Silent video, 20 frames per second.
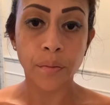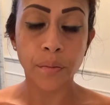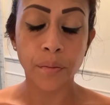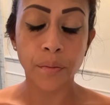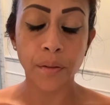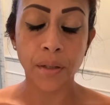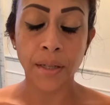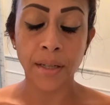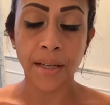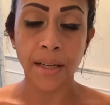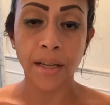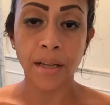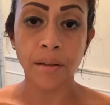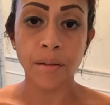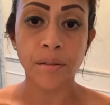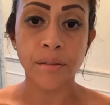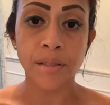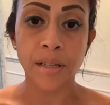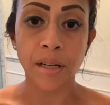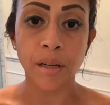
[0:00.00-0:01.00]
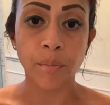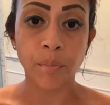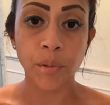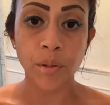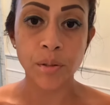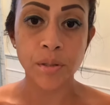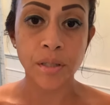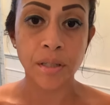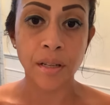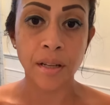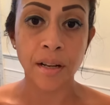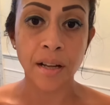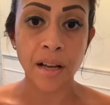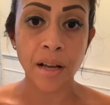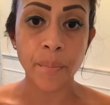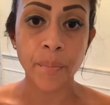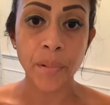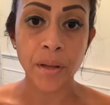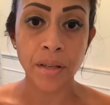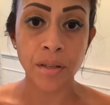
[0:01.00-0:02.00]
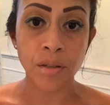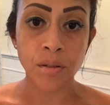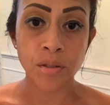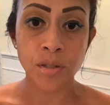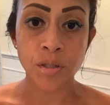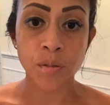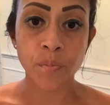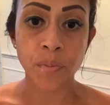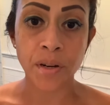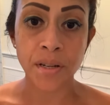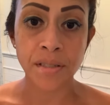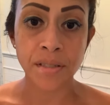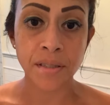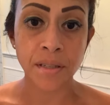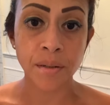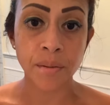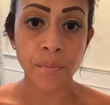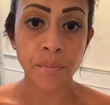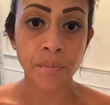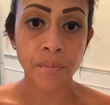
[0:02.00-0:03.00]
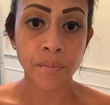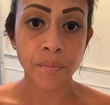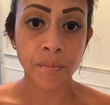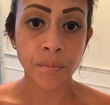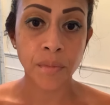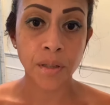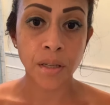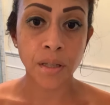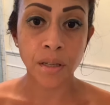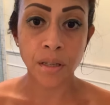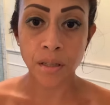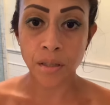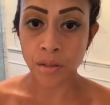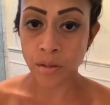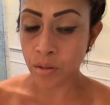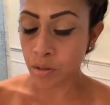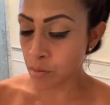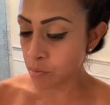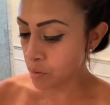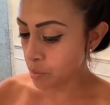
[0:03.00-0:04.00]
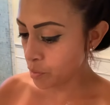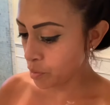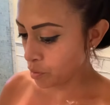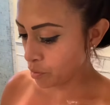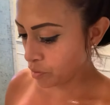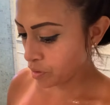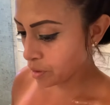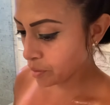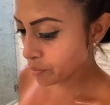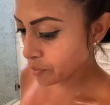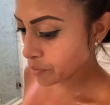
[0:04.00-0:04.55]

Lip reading: And now to help loosen it up, and you just press them to remove them.